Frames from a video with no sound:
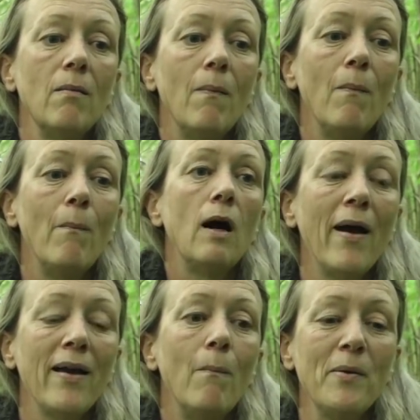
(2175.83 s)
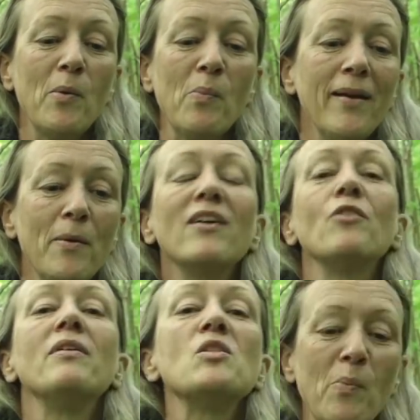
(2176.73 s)
My bucket
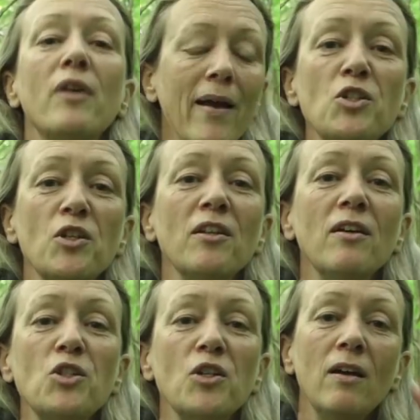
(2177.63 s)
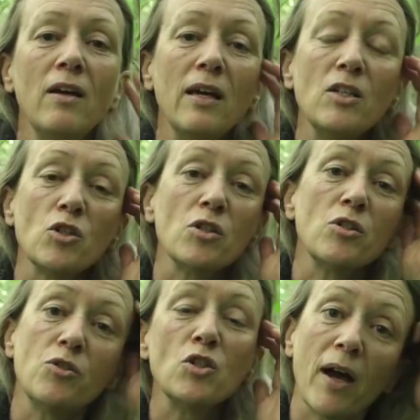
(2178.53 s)
of inspiration, it
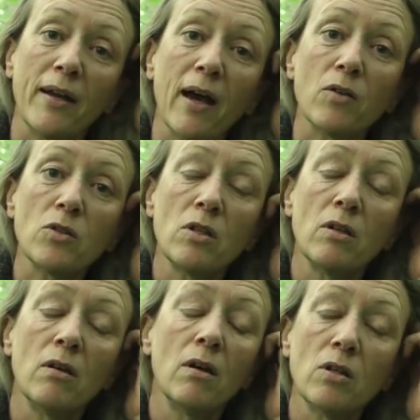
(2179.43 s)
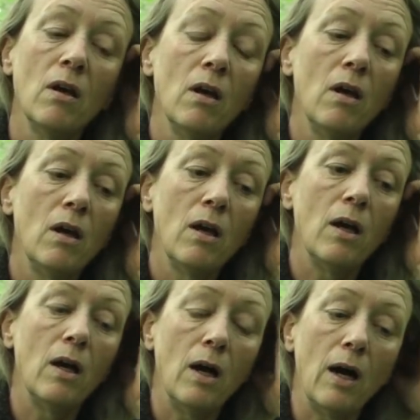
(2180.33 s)
just dried out.
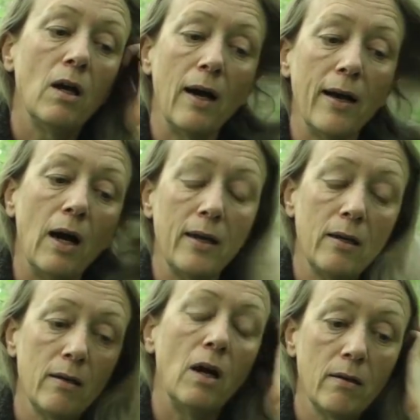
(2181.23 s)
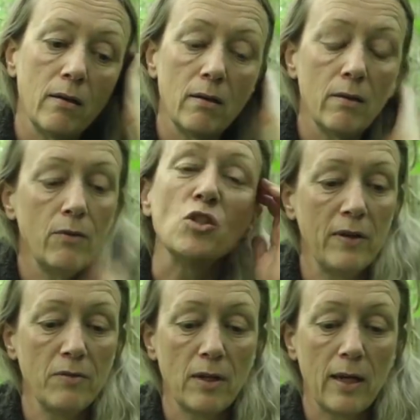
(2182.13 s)
I
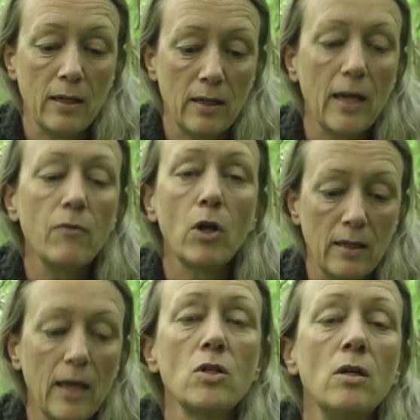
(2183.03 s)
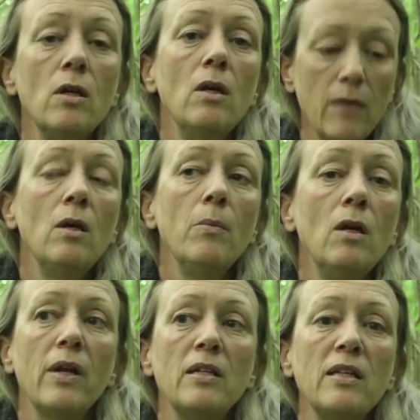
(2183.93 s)
felt that I gave a lot,
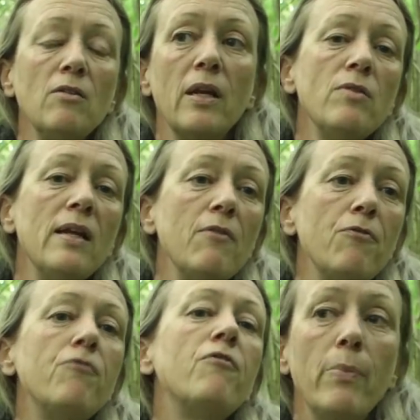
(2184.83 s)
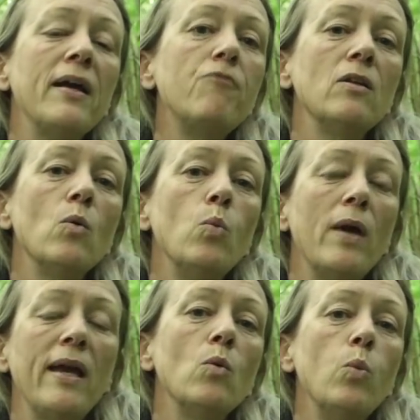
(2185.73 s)
but I didn't really find a
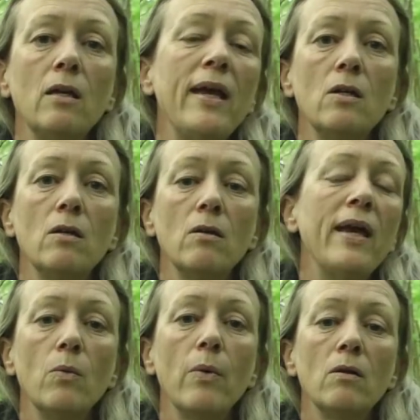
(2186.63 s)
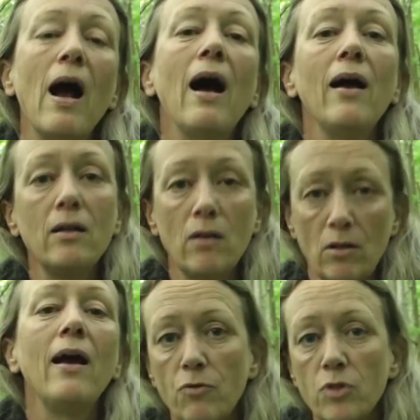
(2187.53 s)
way where I
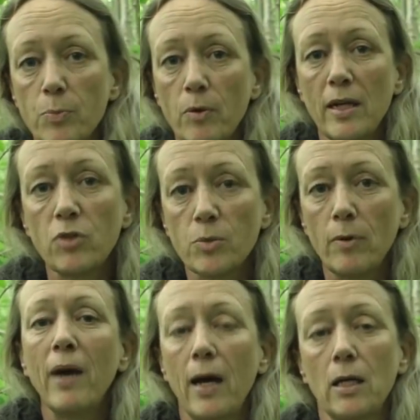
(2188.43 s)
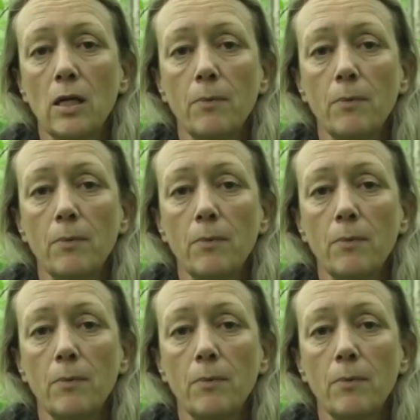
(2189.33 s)
got inspiration back.